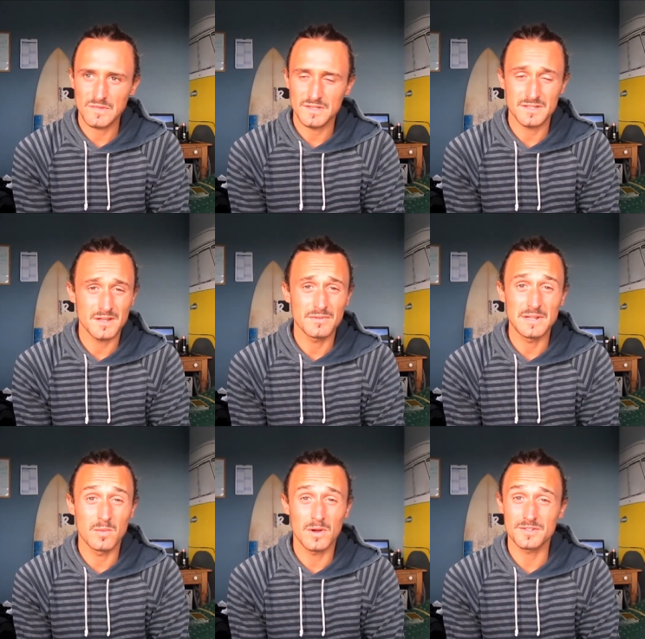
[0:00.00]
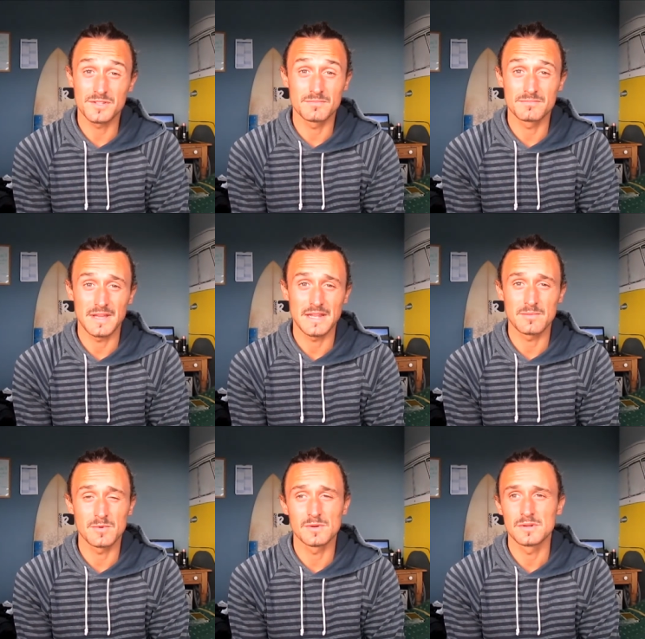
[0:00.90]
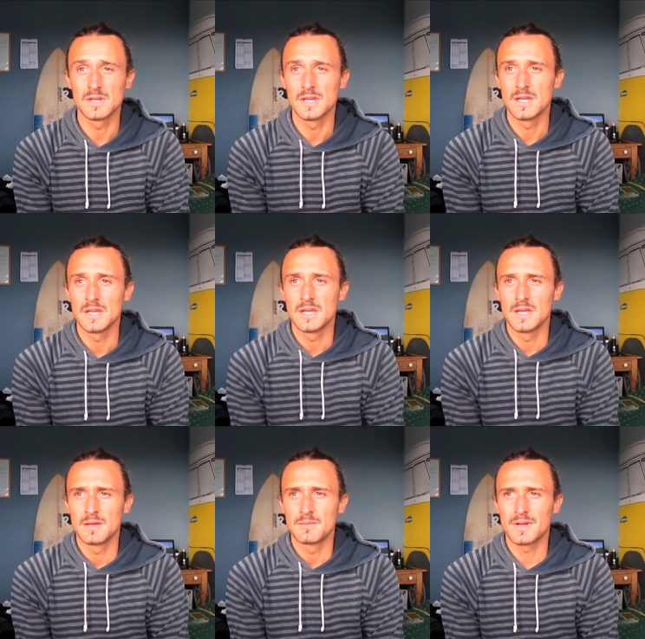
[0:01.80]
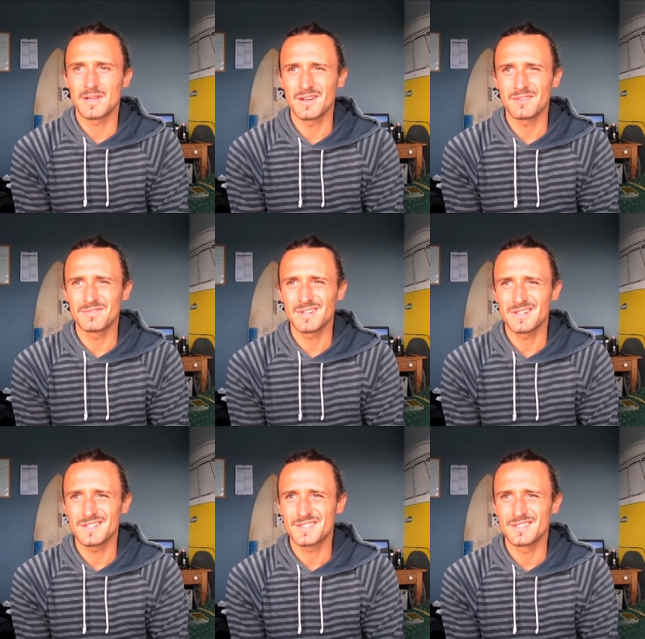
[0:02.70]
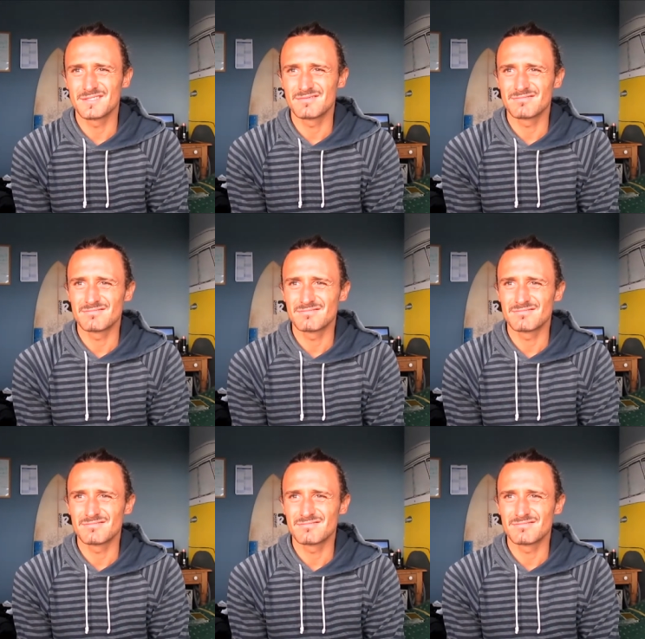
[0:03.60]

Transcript: um, I don't really watch them anymore. But I kind of realised that